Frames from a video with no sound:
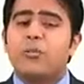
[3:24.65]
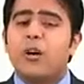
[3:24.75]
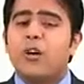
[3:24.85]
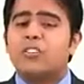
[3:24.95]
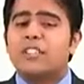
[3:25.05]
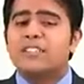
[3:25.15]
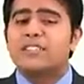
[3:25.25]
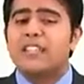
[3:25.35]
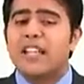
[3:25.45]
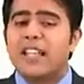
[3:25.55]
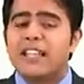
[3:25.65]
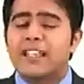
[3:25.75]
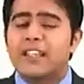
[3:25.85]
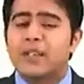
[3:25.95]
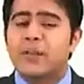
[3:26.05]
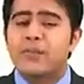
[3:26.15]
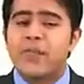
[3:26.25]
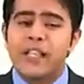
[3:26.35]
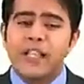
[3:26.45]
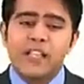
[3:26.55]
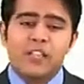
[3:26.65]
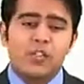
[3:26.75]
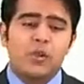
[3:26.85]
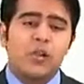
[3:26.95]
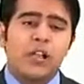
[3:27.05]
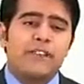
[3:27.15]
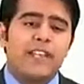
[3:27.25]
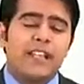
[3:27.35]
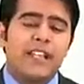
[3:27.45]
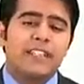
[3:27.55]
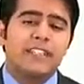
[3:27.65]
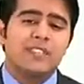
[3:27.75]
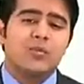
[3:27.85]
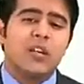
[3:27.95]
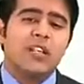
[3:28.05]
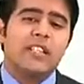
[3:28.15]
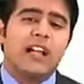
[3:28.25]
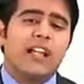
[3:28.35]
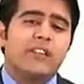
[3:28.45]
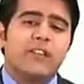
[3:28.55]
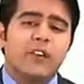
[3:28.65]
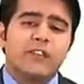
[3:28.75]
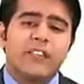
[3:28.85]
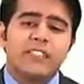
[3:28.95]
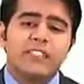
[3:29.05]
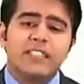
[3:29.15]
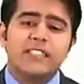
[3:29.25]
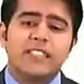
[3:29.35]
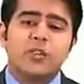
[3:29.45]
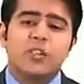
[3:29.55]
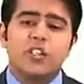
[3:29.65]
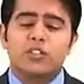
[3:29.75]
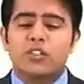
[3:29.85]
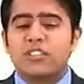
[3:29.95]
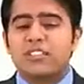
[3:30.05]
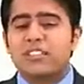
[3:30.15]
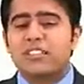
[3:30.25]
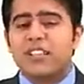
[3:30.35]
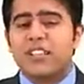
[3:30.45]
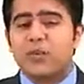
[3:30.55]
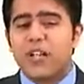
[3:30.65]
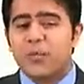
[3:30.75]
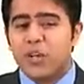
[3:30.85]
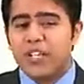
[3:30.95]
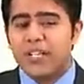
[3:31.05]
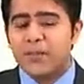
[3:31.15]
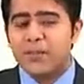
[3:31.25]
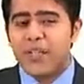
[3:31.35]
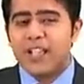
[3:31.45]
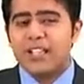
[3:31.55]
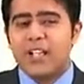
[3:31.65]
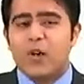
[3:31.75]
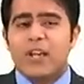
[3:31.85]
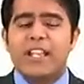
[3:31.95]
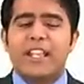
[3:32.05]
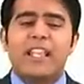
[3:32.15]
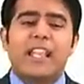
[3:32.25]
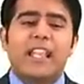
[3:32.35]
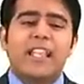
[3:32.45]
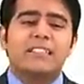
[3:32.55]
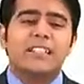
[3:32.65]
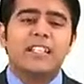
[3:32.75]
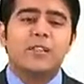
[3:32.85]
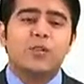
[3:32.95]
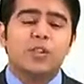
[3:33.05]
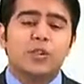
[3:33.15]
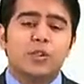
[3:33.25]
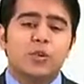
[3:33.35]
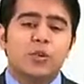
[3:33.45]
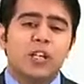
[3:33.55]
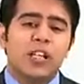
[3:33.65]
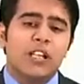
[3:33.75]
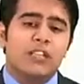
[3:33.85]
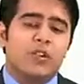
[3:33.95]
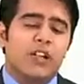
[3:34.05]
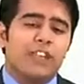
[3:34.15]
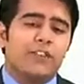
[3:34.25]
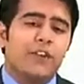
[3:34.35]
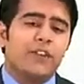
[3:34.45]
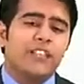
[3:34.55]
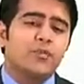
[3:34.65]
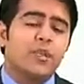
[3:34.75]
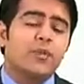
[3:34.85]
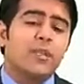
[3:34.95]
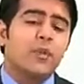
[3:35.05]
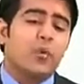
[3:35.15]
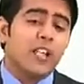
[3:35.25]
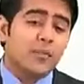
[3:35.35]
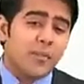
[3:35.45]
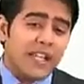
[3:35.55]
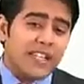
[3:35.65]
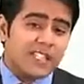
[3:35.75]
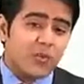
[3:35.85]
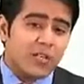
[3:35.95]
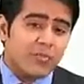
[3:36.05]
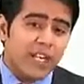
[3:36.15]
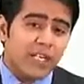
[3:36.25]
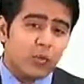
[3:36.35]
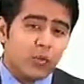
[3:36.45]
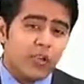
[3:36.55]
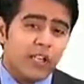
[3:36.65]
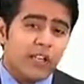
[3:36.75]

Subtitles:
above this line here. So when x is 1, I have f of x as 0. So this is the required point. Now I take x equal to 2. So f of x will be 1 minus 1 by 2,